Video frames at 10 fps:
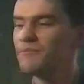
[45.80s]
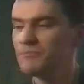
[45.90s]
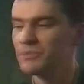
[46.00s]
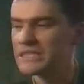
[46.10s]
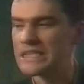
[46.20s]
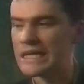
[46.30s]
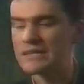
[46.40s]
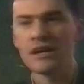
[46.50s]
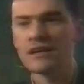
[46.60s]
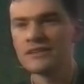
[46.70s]
People
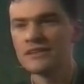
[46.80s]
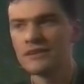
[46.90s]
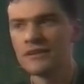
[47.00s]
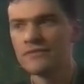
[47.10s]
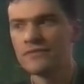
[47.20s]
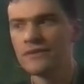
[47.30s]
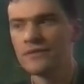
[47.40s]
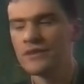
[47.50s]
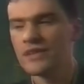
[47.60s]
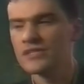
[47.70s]
said
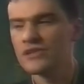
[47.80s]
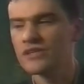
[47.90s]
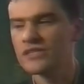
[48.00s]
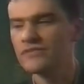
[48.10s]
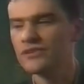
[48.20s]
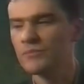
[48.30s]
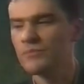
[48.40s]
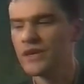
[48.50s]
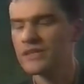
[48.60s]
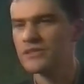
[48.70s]
when they saw this
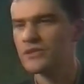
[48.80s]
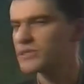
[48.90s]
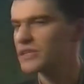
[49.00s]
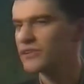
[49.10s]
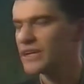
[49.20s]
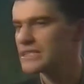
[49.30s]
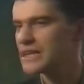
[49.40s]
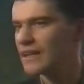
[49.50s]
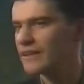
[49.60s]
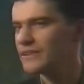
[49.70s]
film that there was a great
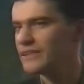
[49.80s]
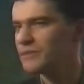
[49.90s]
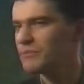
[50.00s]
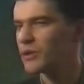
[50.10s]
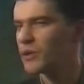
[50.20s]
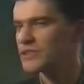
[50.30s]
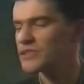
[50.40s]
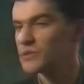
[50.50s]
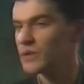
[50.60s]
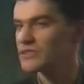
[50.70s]
talent here, but
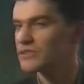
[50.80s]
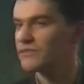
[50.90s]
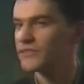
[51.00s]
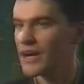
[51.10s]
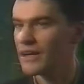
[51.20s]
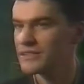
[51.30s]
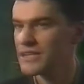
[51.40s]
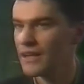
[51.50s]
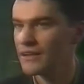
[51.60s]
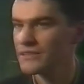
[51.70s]
also a sort of dark
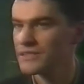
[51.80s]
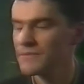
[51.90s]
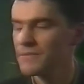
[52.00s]
talent.